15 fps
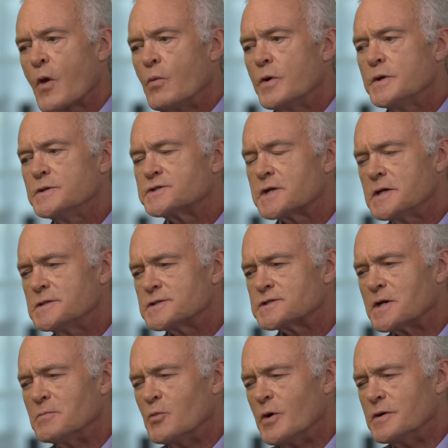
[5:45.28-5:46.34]
What do you say to
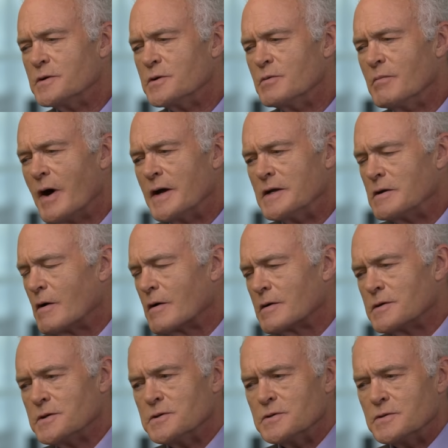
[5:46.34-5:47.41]
someone who might
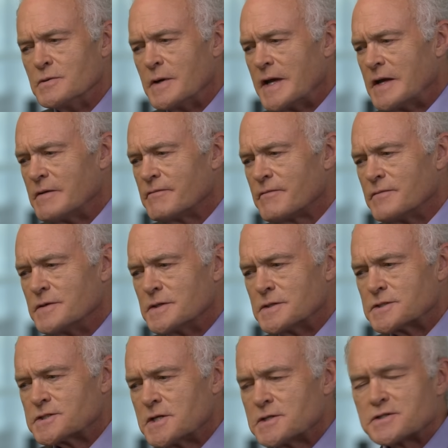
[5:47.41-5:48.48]
argue if the
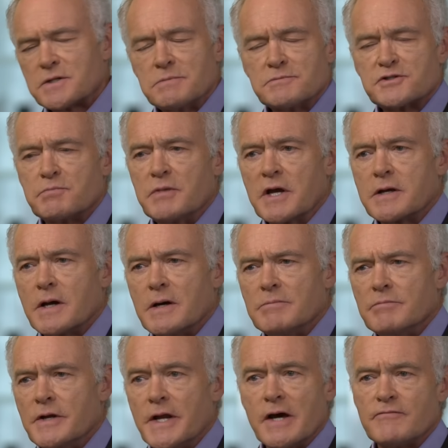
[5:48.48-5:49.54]
systems
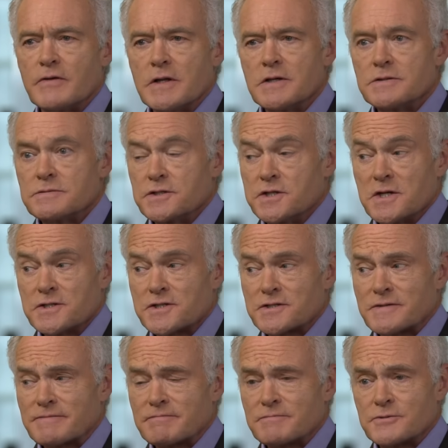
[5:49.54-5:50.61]
become malevolent, just
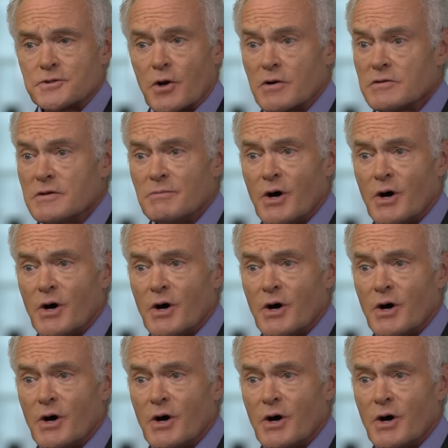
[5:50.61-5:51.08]
turn them